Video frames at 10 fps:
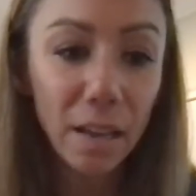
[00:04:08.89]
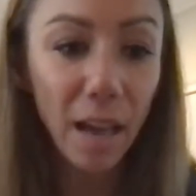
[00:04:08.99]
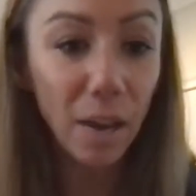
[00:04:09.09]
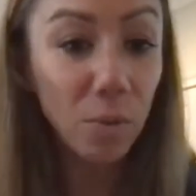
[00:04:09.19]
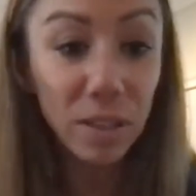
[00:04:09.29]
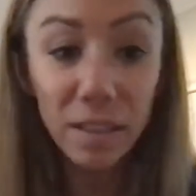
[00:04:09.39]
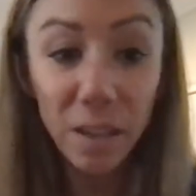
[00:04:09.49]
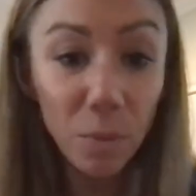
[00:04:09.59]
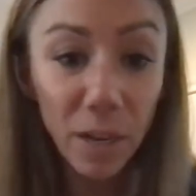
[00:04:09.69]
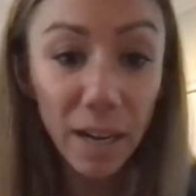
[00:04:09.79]
And when
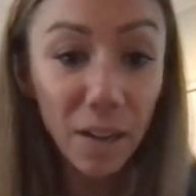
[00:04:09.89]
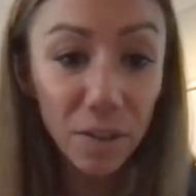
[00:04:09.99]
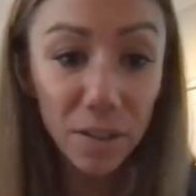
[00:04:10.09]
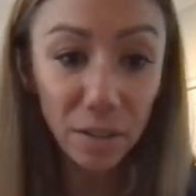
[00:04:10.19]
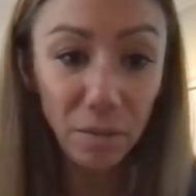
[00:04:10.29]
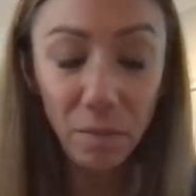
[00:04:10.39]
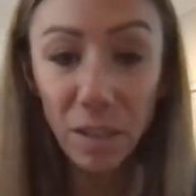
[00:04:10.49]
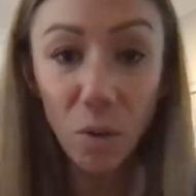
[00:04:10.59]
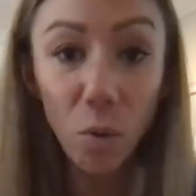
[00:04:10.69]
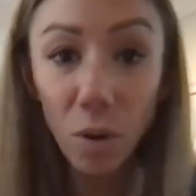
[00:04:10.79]
someone else
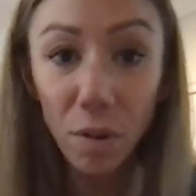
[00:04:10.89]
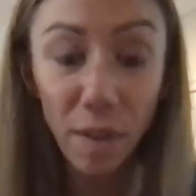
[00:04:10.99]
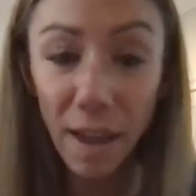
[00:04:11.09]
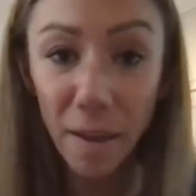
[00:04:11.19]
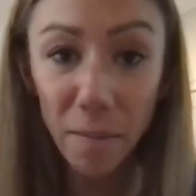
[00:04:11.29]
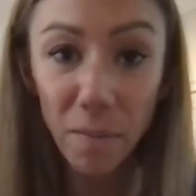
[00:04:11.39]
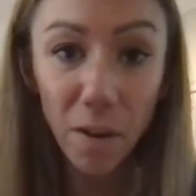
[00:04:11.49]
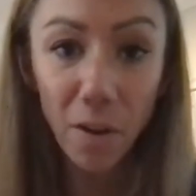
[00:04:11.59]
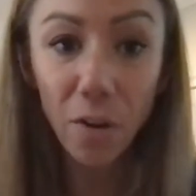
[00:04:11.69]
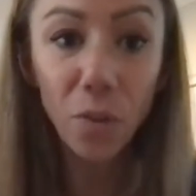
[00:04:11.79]
or them
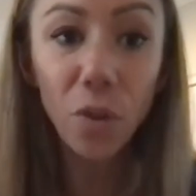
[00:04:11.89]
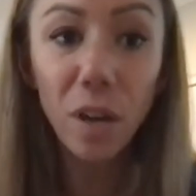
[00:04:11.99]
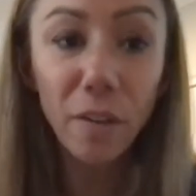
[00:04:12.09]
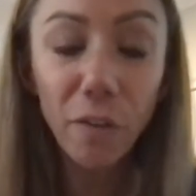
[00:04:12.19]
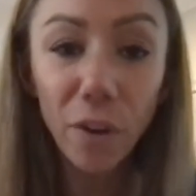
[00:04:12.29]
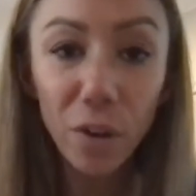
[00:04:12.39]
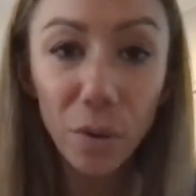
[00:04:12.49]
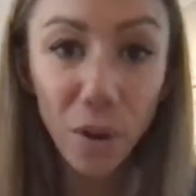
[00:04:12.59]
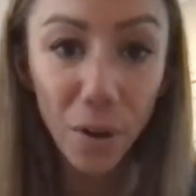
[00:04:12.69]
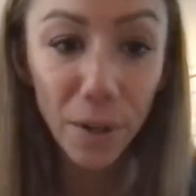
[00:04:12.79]
are looking for a new
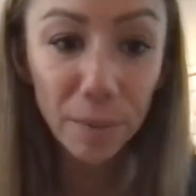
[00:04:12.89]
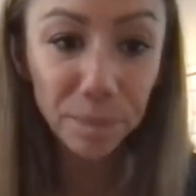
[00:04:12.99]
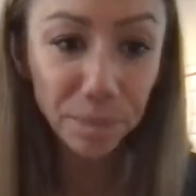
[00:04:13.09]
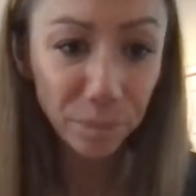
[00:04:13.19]
car,